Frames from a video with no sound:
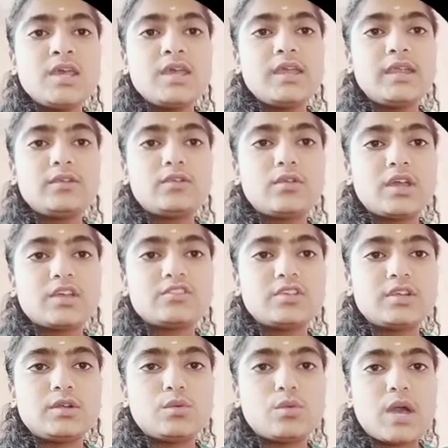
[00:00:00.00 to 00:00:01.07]

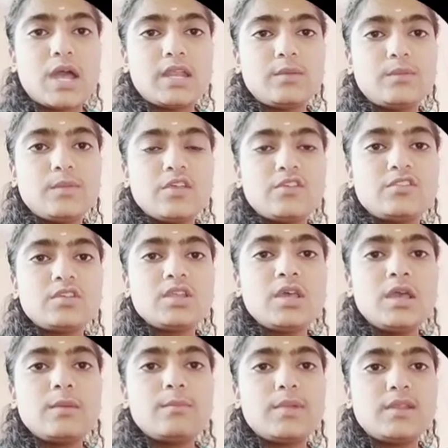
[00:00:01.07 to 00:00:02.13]
Introduction to Animation,
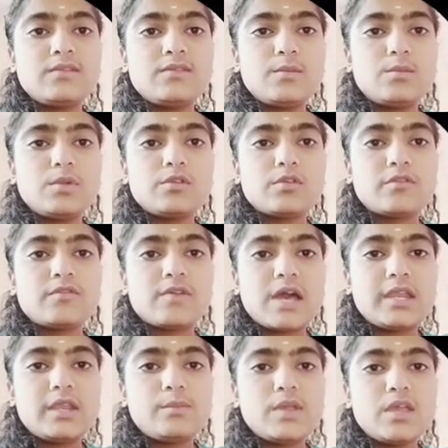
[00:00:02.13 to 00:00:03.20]
Principles of
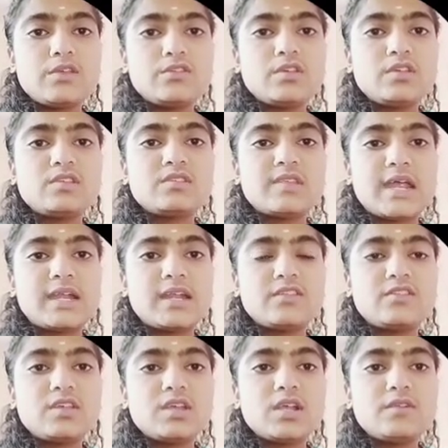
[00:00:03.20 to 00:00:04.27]
Animation,
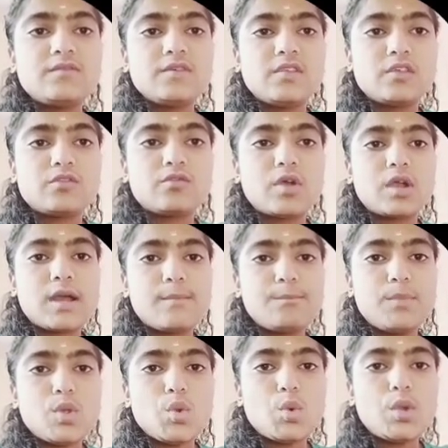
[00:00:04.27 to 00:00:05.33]
Statistical Physics for
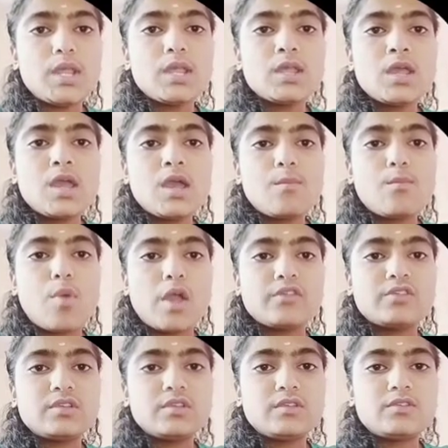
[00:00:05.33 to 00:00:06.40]
Computing,
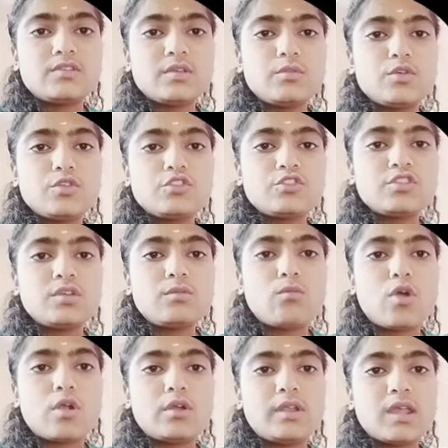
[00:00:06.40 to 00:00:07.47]
Poisson Distribution,
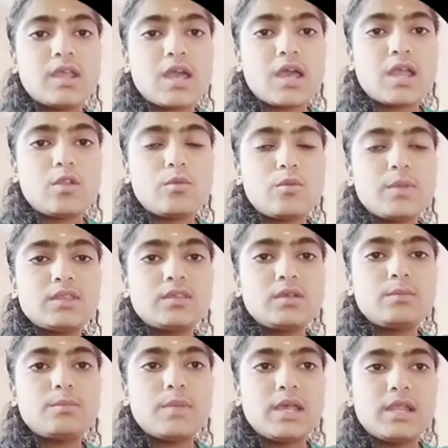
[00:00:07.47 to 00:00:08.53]
Monte Carlo
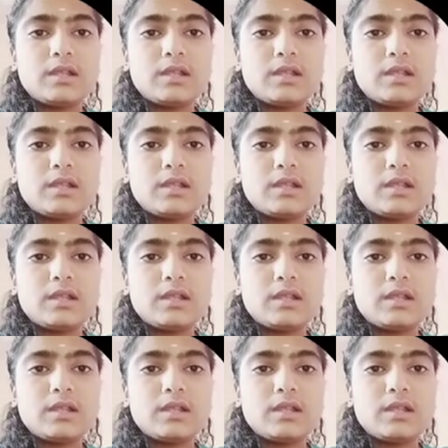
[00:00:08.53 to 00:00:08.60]
Method, Bell